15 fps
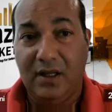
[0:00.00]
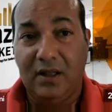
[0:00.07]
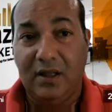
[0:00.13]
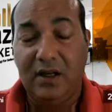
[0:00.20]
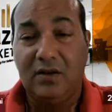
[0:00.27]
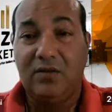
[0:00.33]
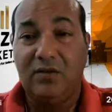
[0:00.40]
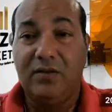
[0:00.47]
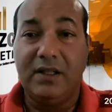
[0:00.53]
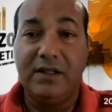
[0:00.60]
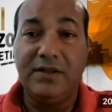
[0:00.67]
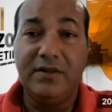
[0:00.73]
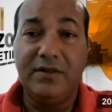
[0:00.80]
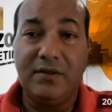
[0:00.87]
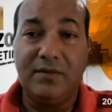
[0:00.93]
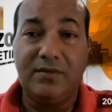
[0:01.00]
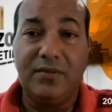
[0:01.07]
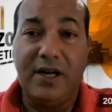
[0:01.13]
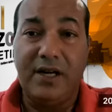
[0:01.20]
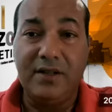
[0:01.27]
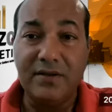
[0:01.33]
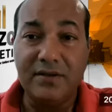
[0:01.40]
Now whether you're a
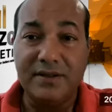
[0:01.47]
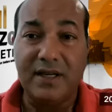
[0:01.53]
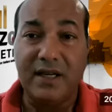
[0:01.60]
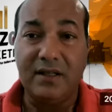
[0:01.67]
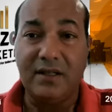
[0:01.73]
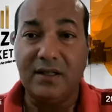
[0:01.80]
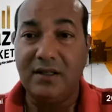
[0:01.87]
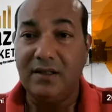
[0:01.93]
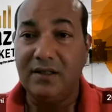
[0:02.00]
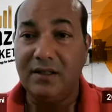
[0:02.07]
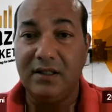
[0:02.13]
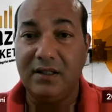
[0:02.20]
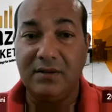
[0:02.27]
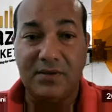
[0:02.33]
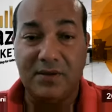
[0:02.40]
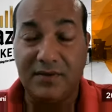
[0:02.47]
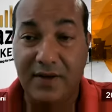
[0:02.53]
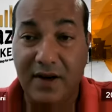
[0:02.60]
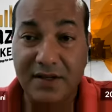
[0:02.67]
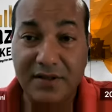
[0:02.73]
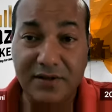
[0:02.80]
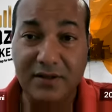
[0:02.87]
brand new seller, a
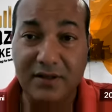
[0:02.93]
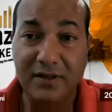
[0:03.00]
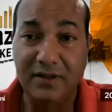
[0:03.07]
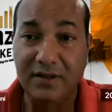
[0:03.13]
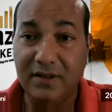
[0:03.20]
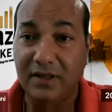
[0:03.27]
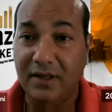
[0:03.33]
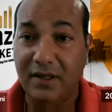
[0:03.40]
professional,